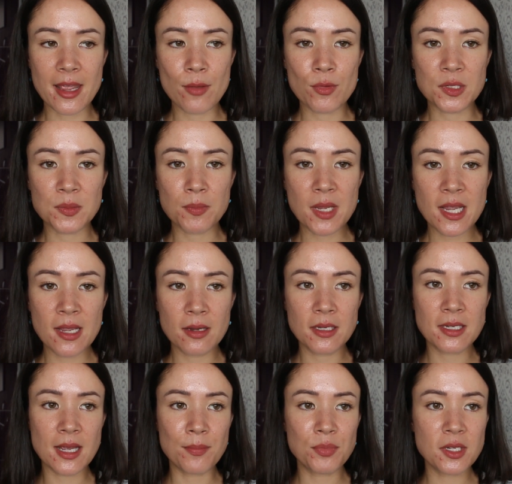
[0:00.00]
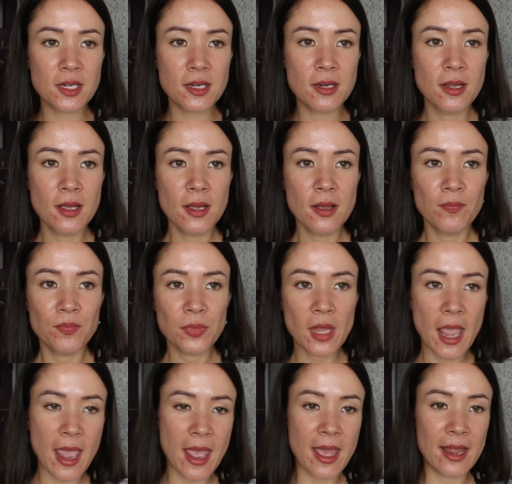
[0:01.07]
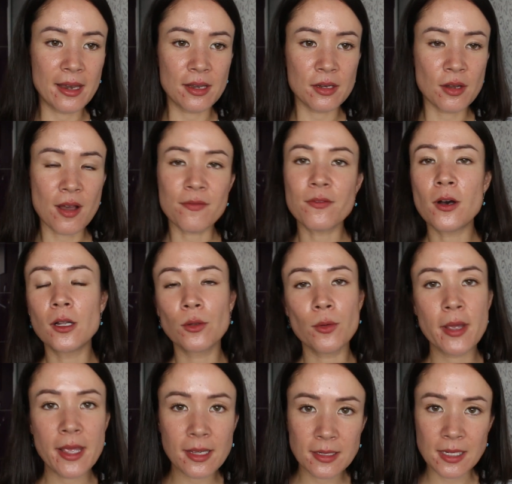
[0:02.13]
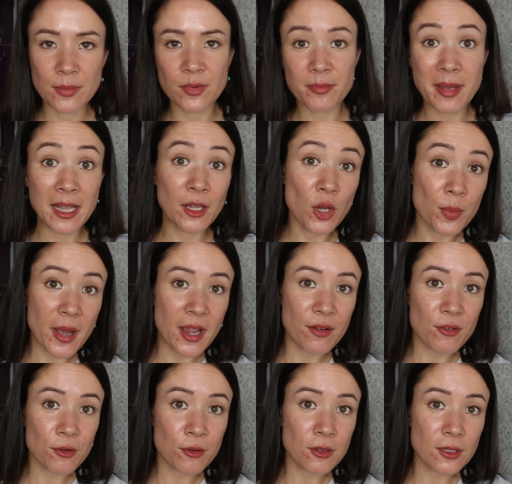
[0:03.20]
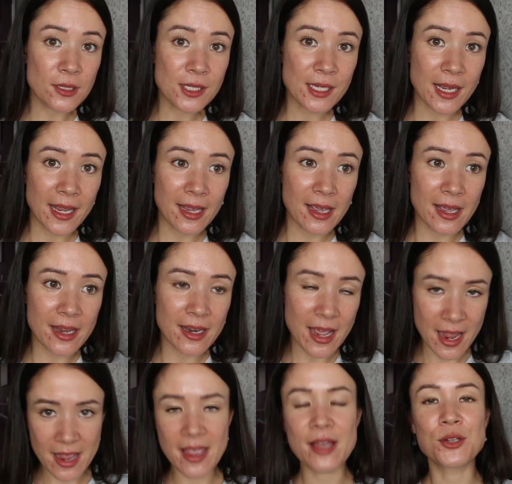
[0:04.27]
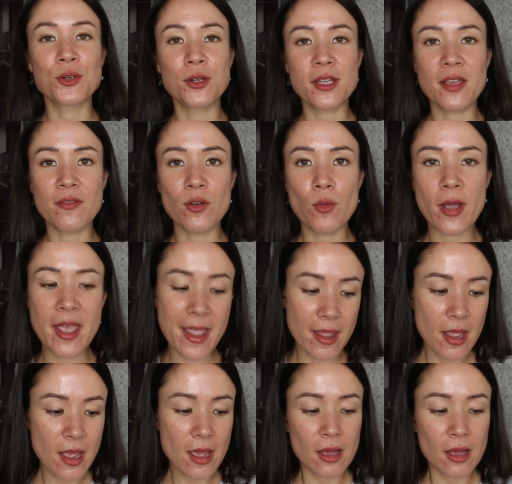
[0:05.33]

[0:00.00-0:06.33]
It was me tempted and not following some of my low buy rules, and I entered a giveaway.